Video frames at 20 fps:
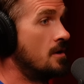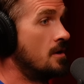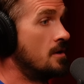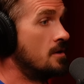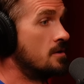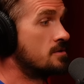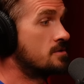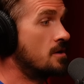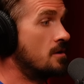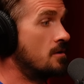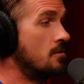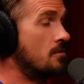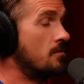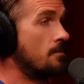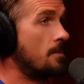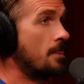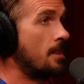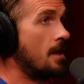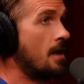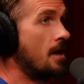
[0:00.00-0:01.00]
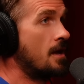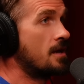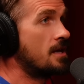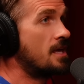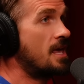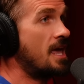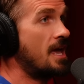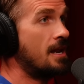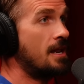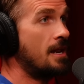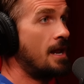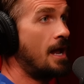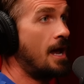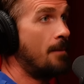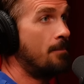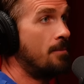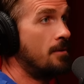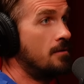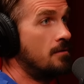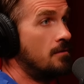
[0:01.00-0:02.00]
So can it
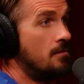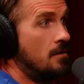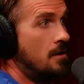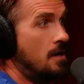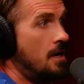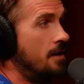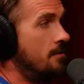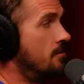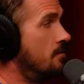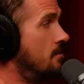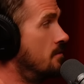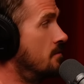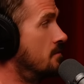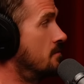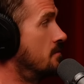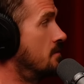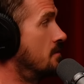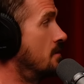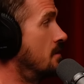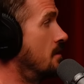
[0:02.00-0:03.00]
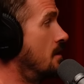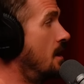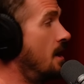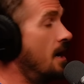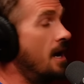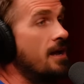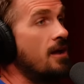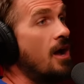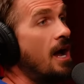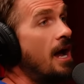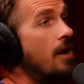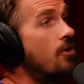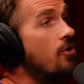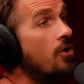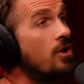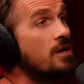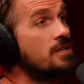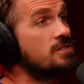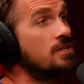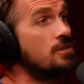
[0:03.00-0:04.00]
happen? I don't. Well, I
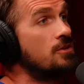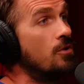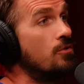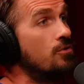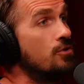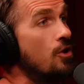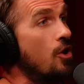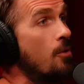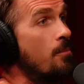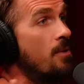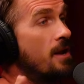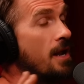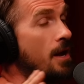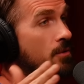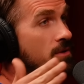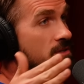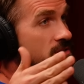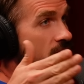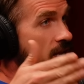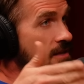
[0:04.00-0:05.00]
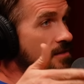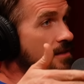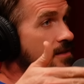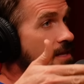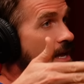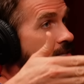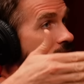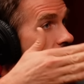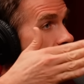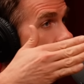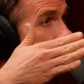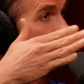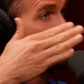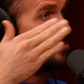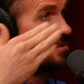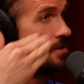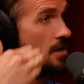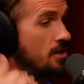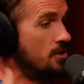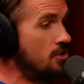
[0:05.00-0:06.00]
honestly don't know, but I would say that that's a
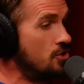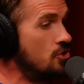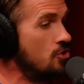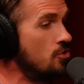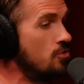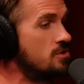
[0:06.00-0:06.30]
huge